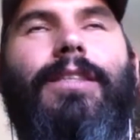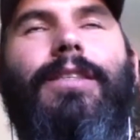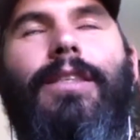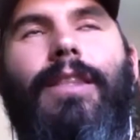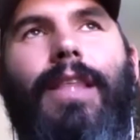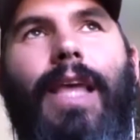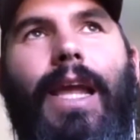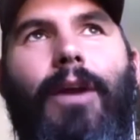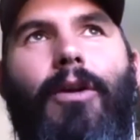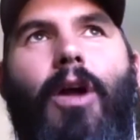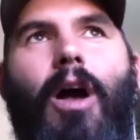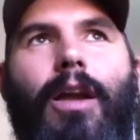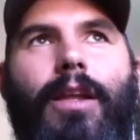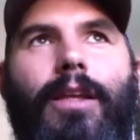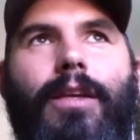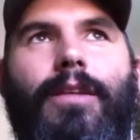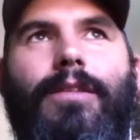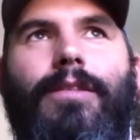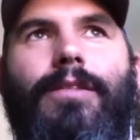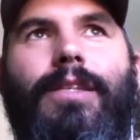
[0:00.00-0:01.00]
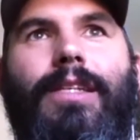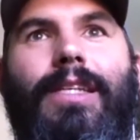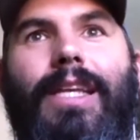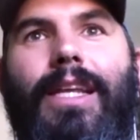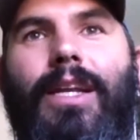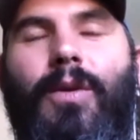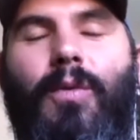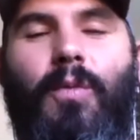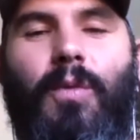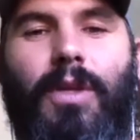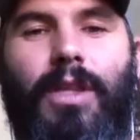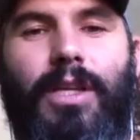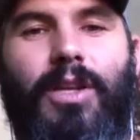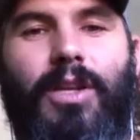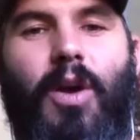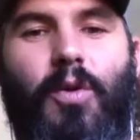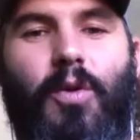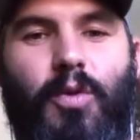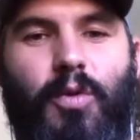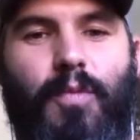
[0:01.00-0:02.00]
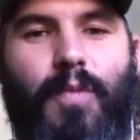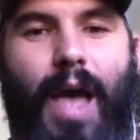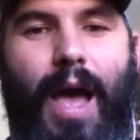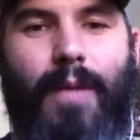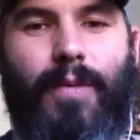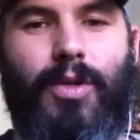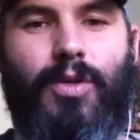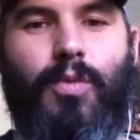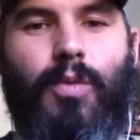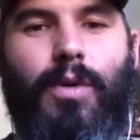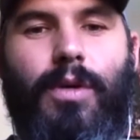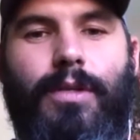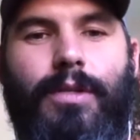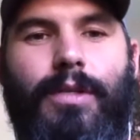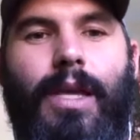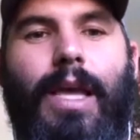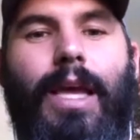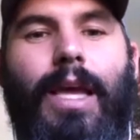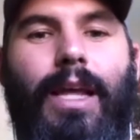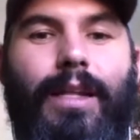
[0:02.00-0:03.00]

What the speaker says: their audience didn't really know who Babish was,